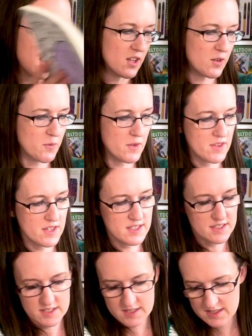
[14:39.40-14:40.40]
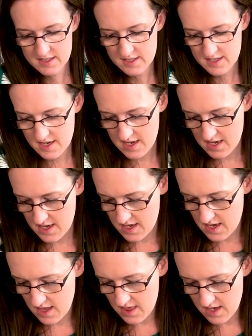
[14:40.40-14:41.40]
color with it.
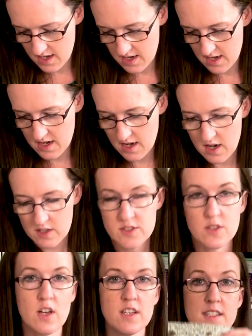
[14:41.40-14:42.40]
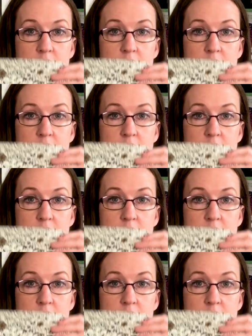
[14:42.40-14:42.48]
And then I also got